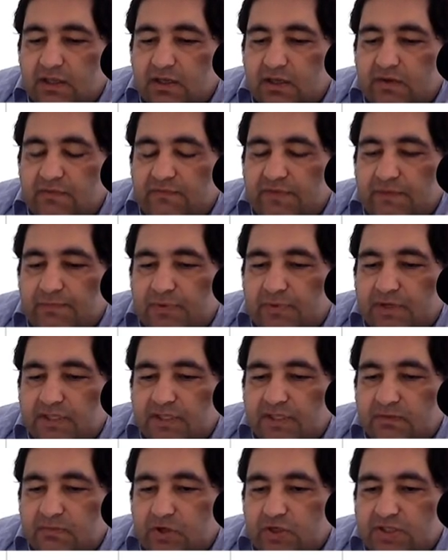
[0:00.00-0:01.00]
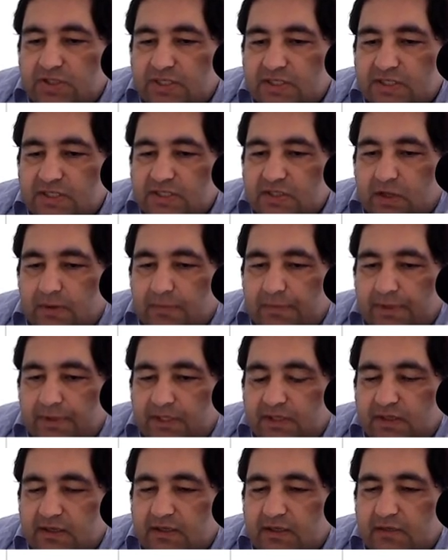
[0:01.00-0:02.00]
we pretty much stopped
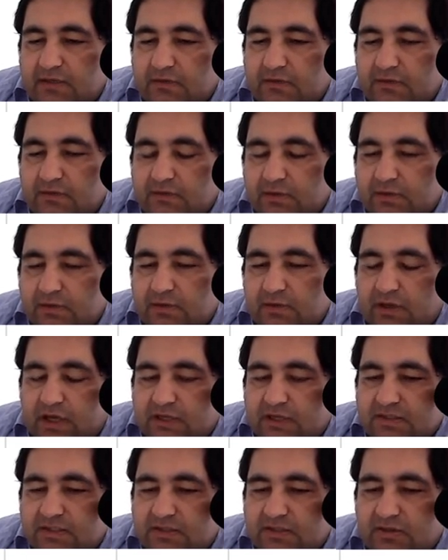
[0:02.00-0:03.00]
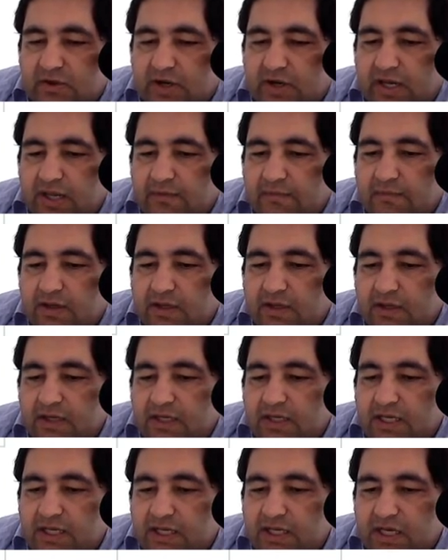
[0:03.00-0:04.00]
here last time,
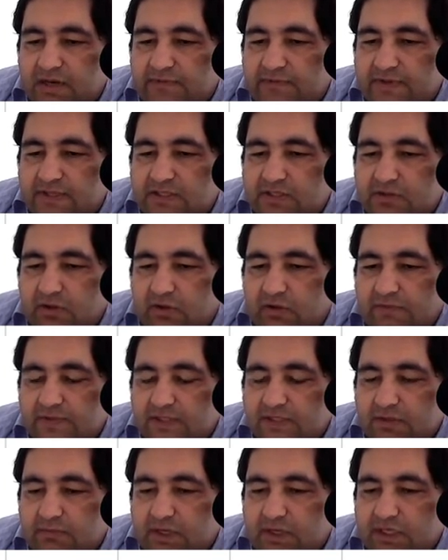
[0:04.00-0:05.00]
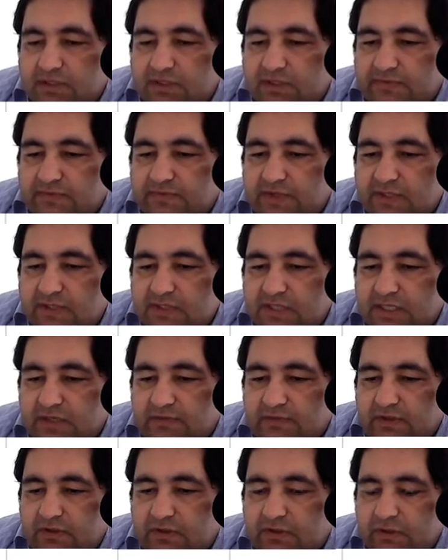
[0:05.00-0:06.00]
and we solved some other things,
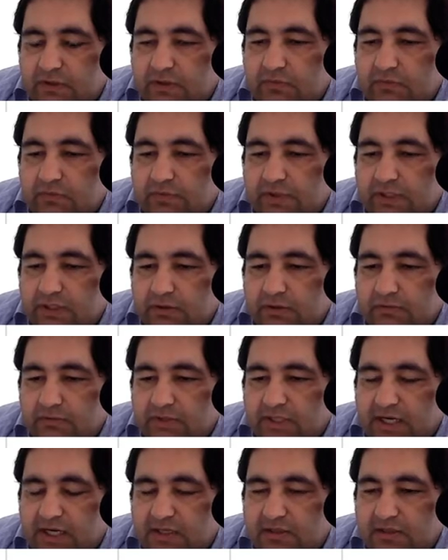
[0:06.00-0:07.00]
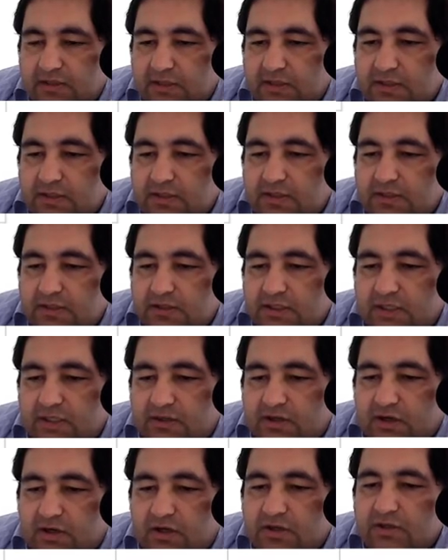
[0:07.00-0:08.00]
even though we know that there
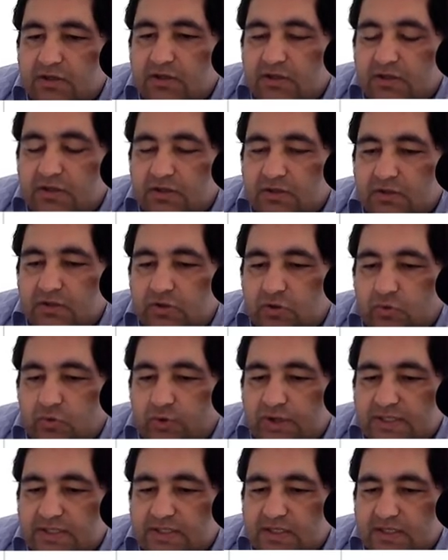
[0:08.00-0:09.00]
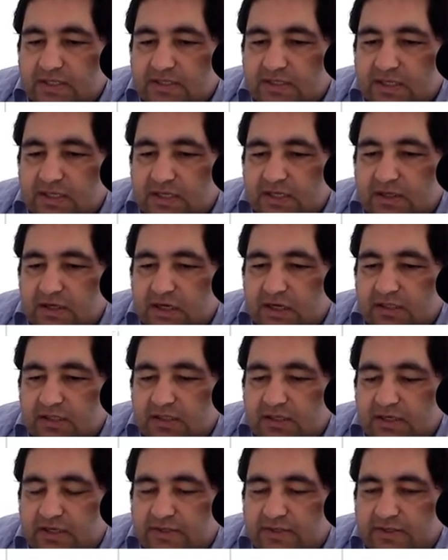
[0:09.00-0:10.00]
are noises and
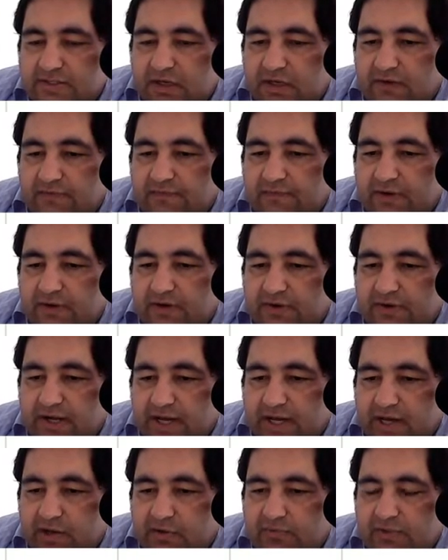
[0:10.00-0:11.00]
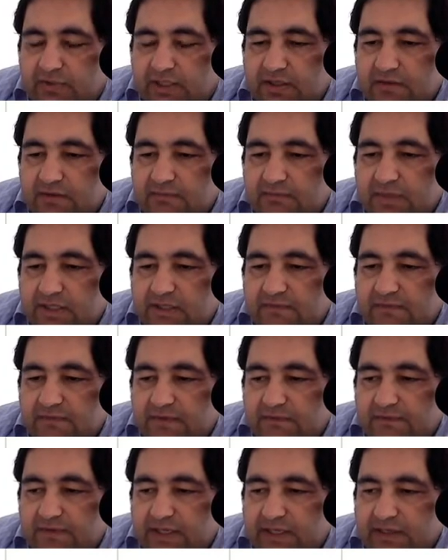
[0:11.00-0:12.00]
other stuff around, but we
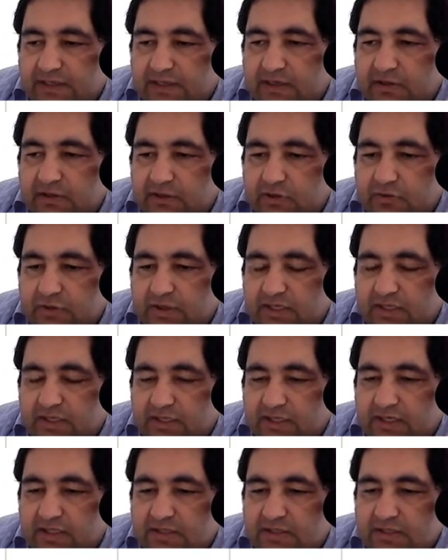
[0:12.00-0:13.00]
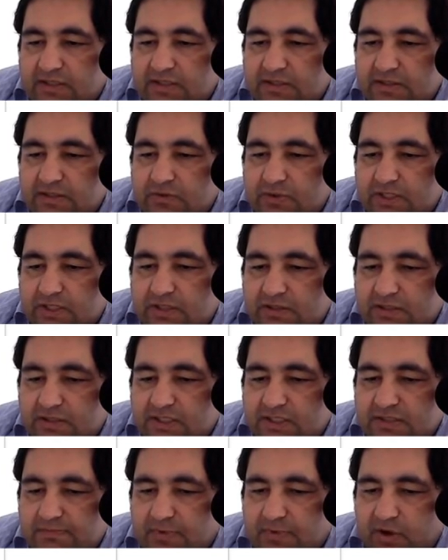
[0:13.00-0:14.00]
will looking at
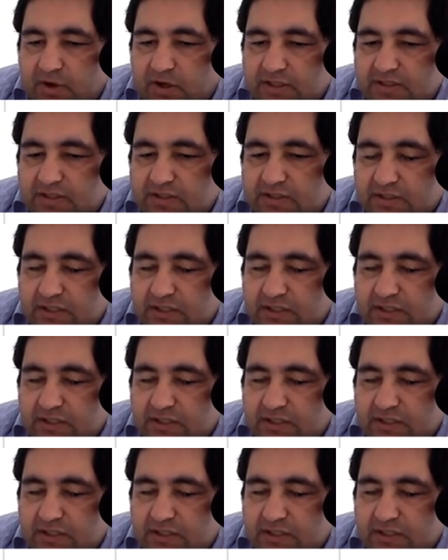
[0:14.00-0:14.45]
this part